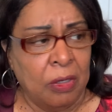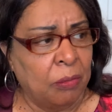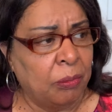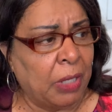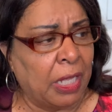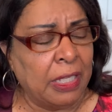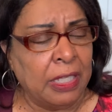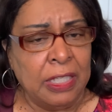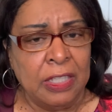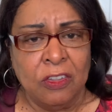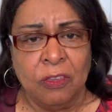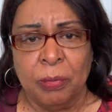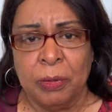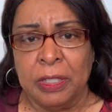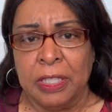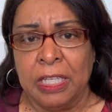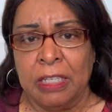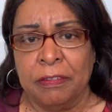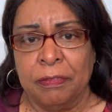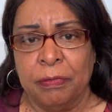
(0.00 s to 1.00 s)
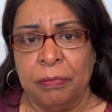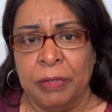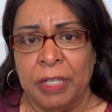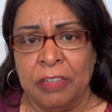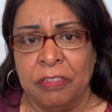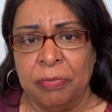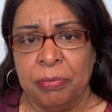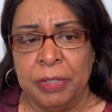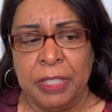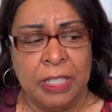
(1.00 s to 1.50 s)
my husband left
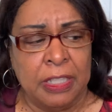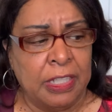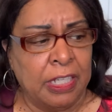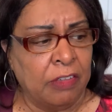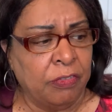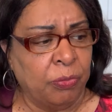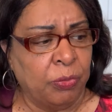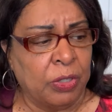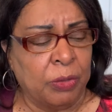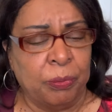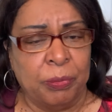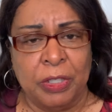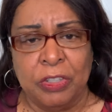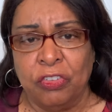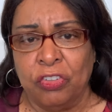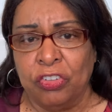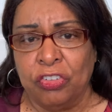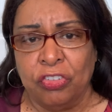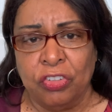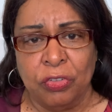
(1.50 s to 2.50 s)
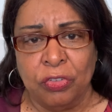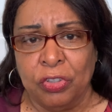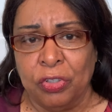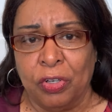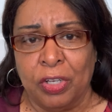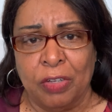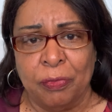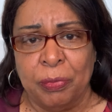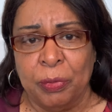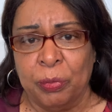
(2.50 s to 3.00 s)
left me and left with a bunch of, you know,
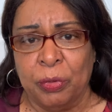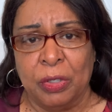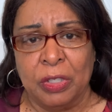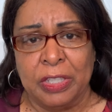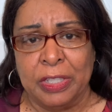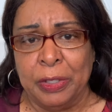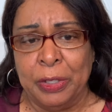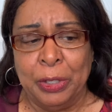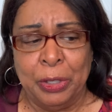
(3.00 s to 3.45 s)
left me with a,